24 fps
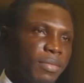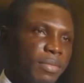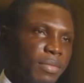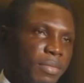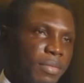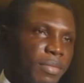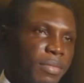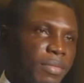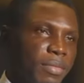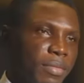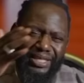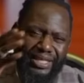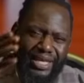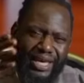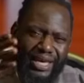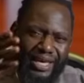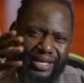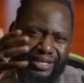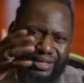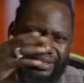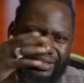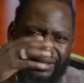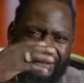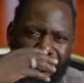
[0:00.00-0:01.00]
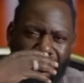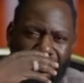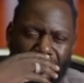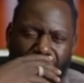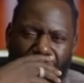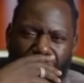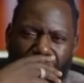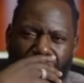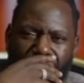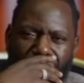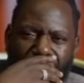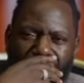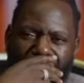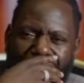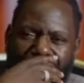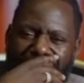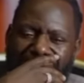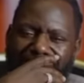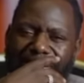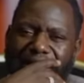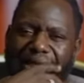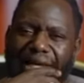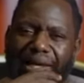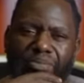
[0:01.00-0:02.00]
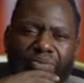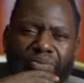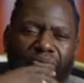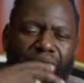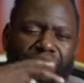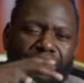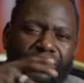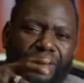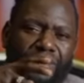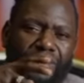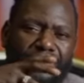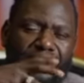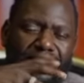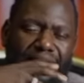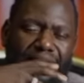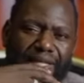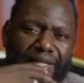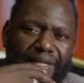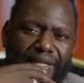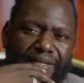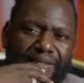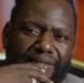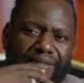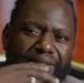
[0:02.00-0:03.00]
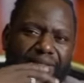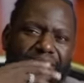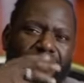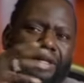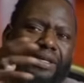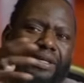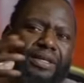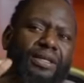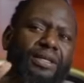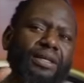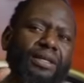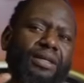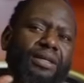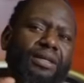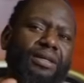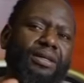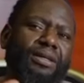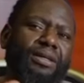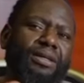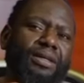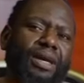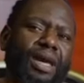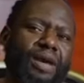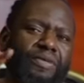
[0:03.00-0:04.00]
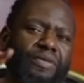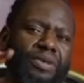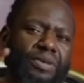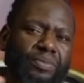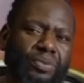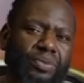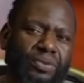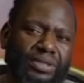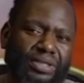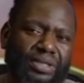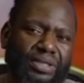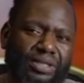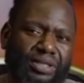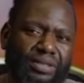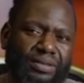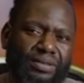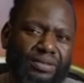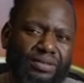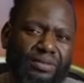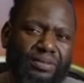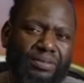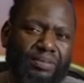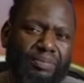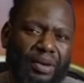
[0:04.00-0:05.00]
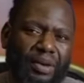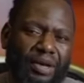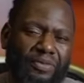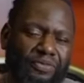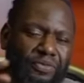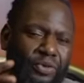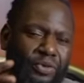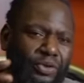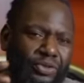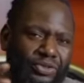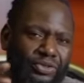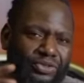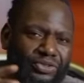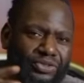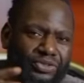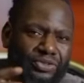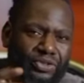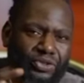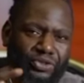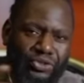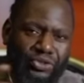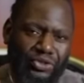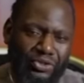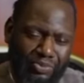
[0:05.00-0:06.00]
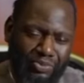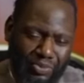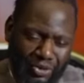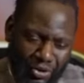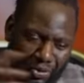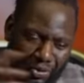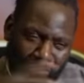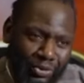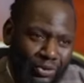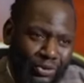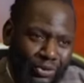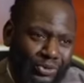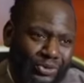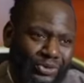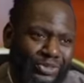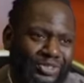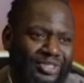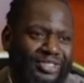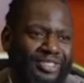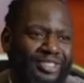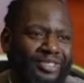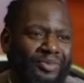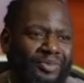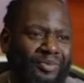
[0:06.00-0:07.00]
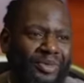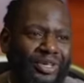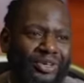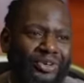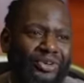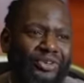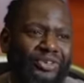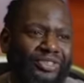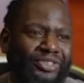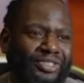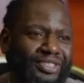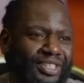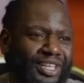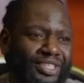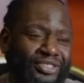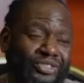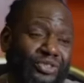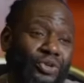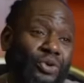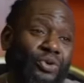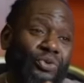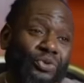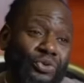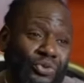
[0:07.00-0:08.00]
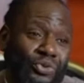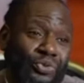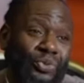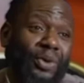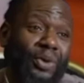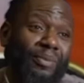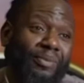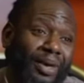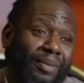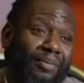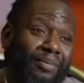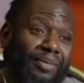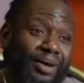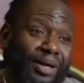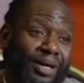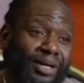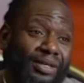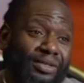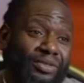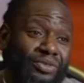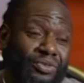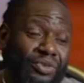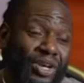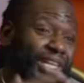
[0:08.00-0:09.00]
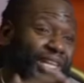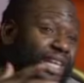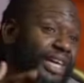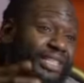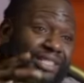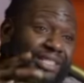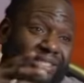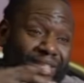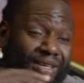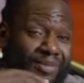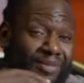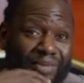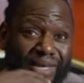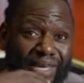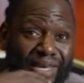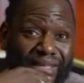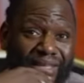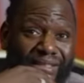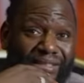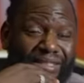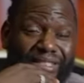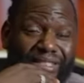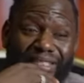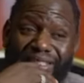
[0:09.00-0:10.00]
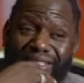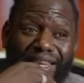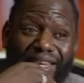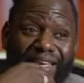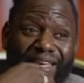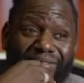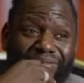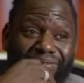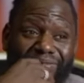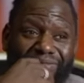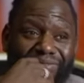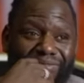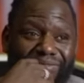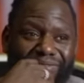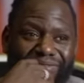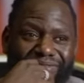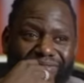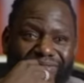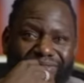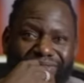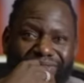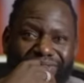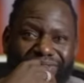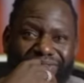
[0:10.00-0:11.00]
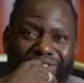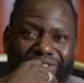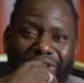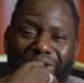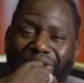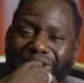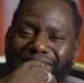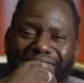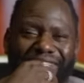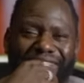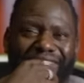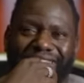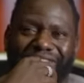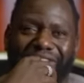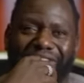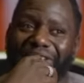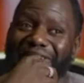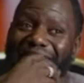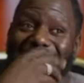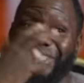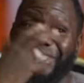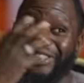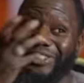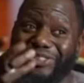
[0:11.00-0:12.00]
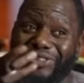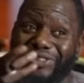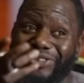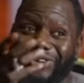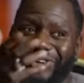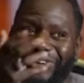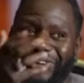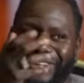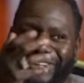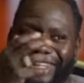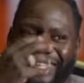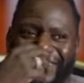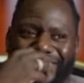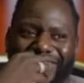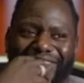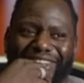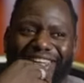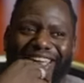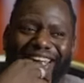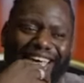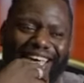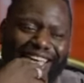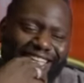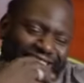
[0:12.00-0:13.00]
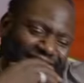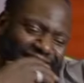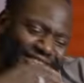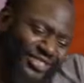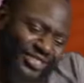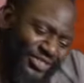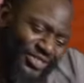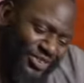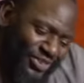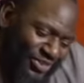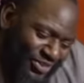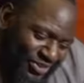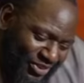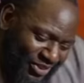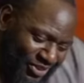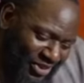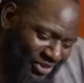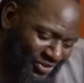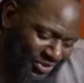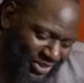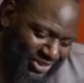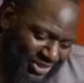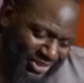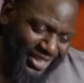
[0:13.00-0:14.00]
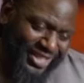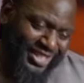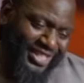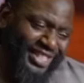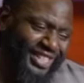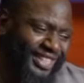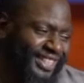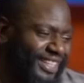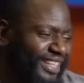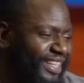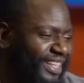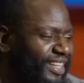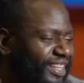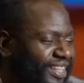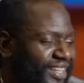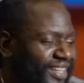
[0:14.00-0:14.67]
Over the years, you know, when that kind of thing happened for family like that, everybody, by force, you will just become close. Because as you don't lose one member, you realize, hey, man, this life, nothing is sure. You know that kind of thing. So all of a sudden,